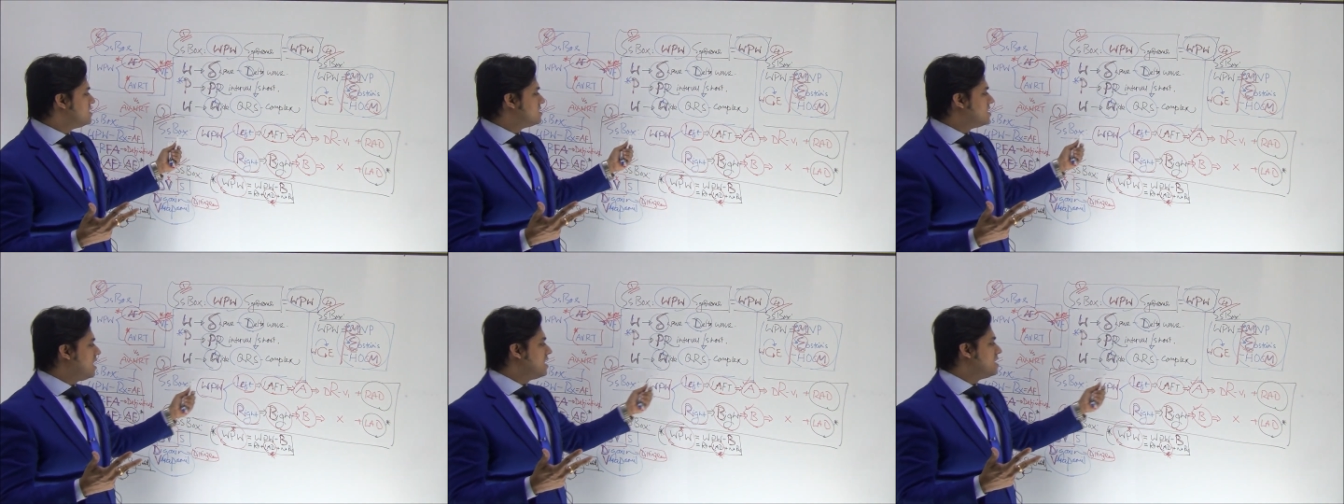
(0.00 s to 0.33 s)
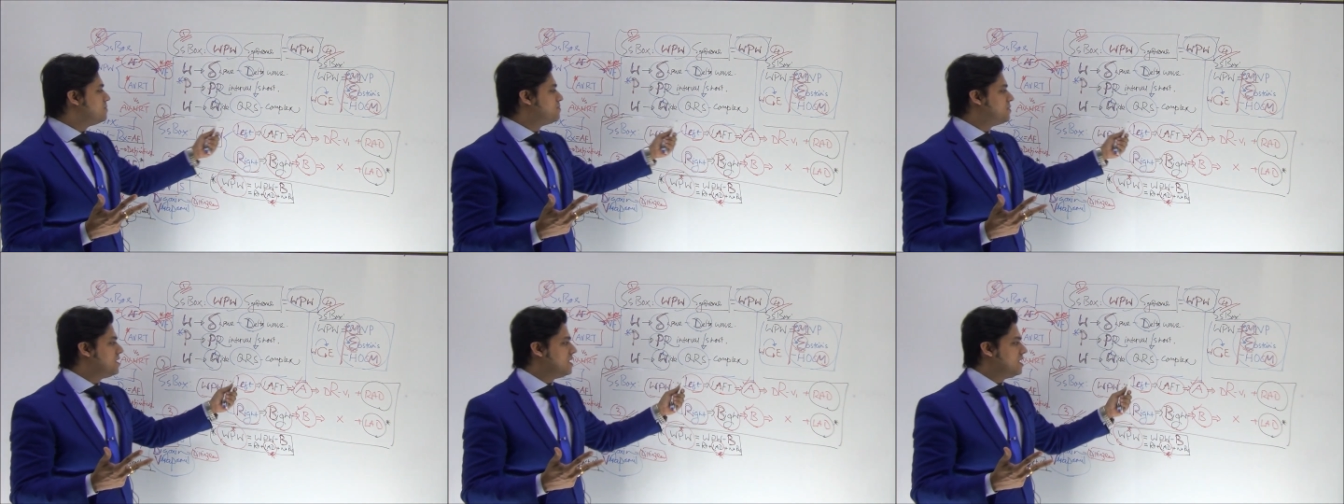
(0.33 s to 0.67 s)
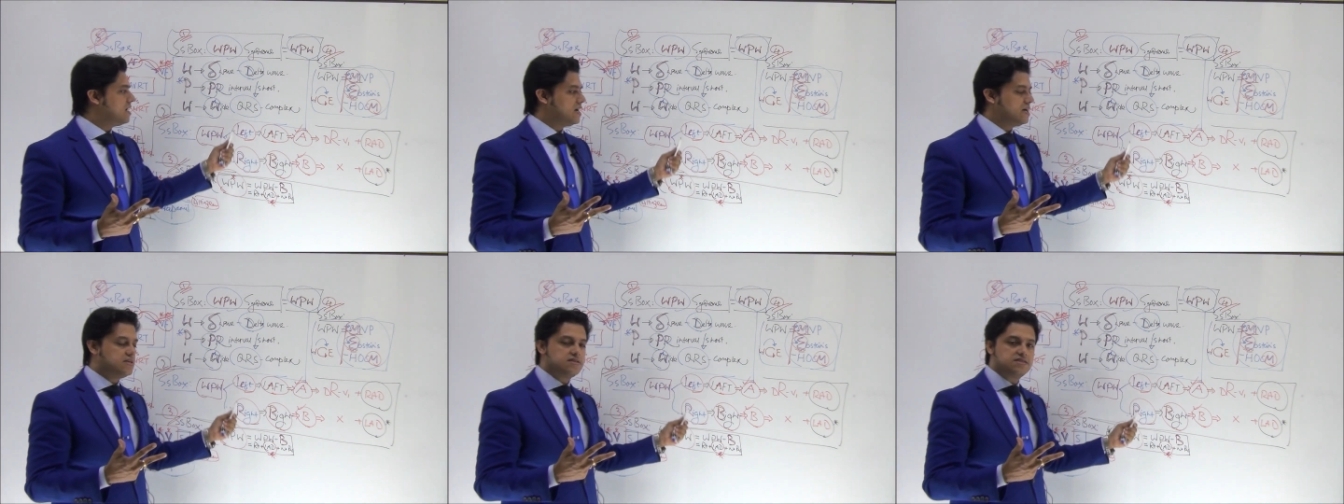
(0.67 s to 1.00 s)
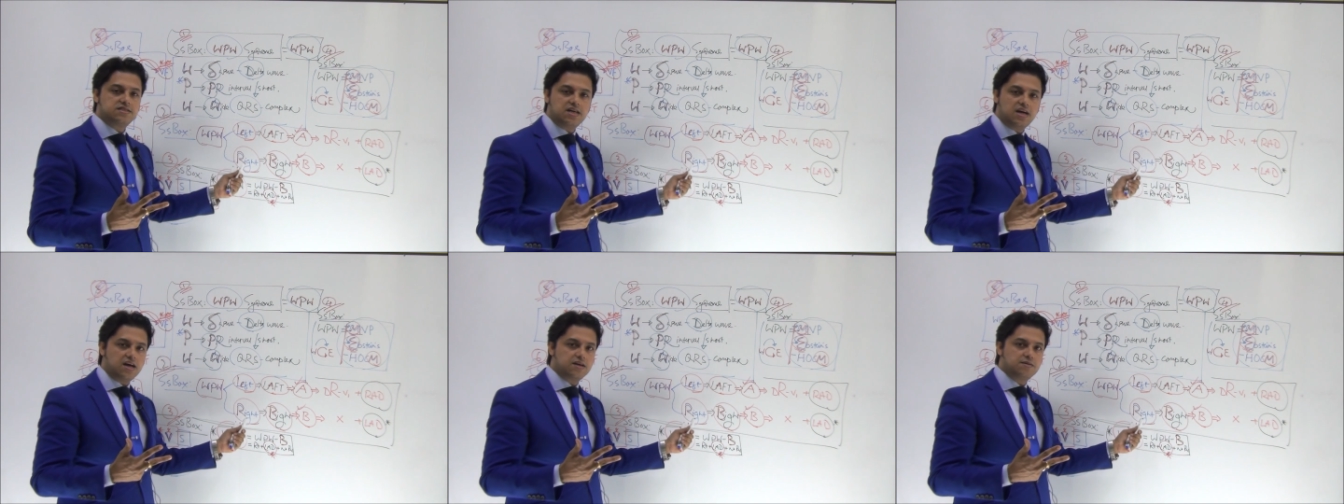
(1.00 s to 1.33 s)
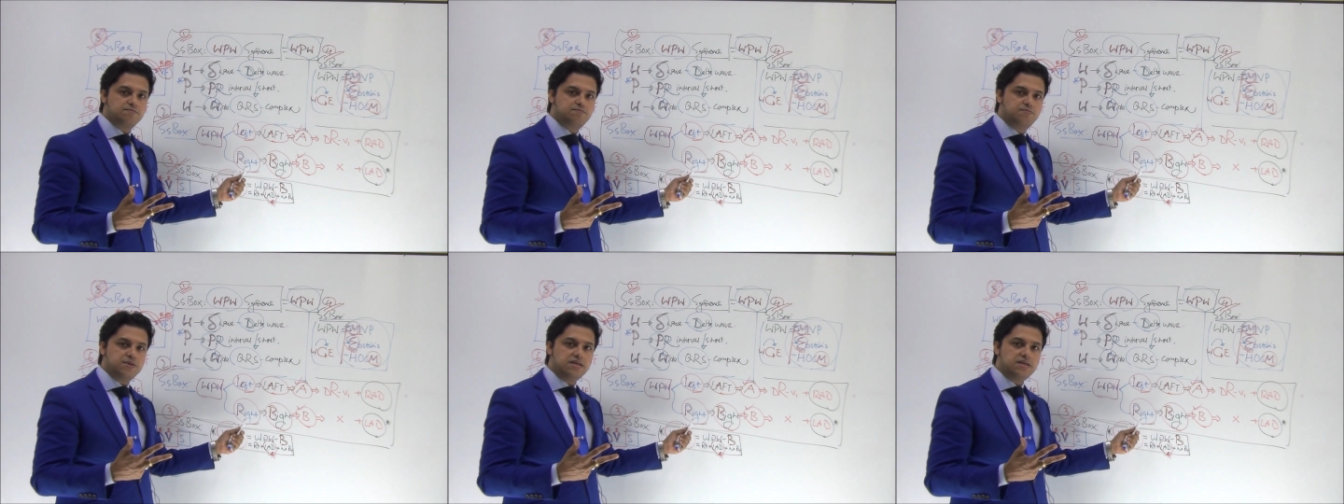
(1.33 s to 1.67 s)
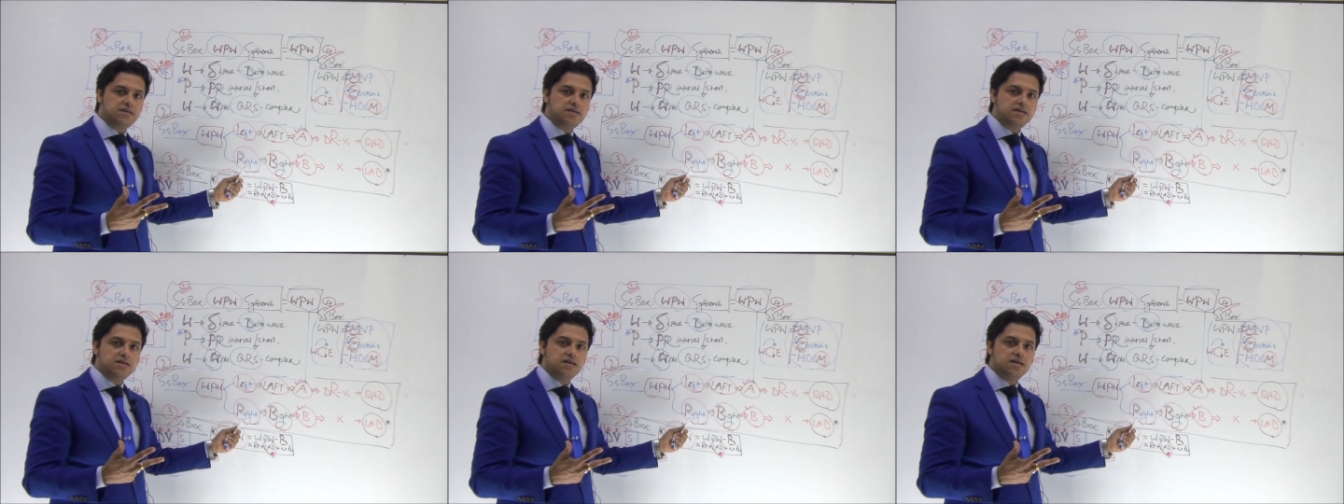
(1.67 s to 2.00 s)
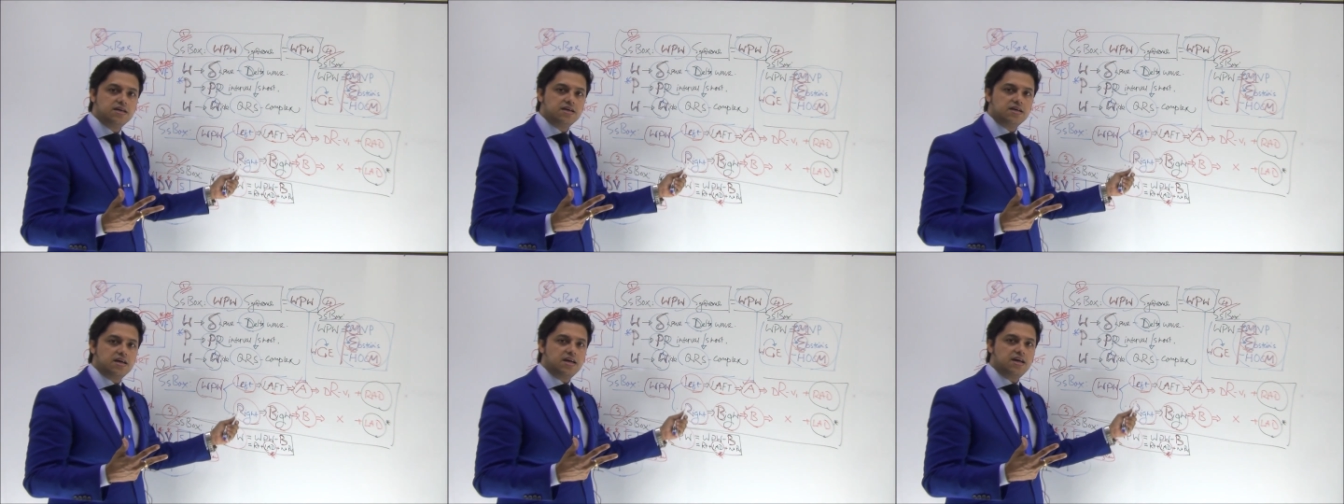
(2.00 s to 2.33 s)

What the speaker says: type A and type B,